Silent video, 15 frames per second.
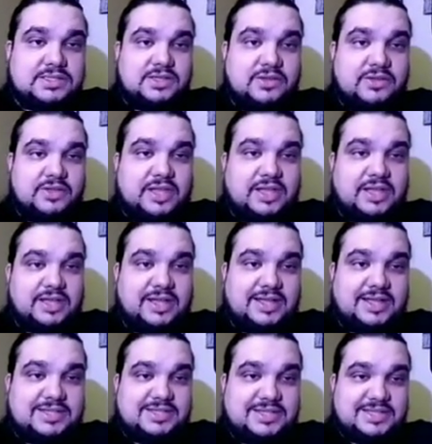So yeah,
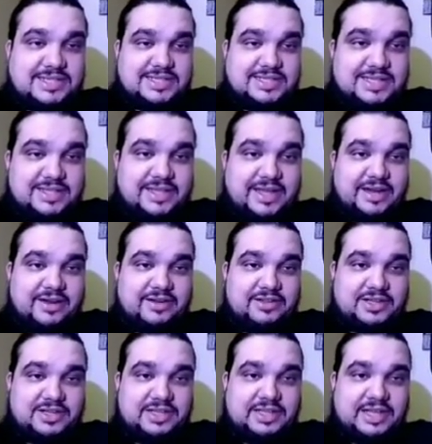as you can see
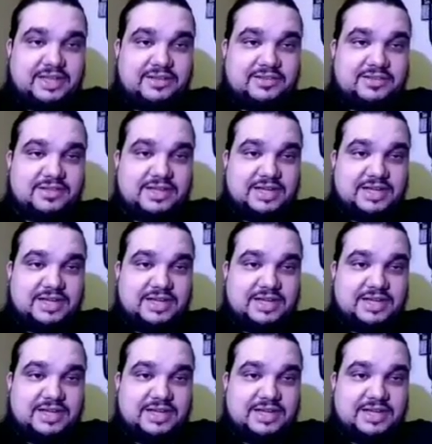there, look at that.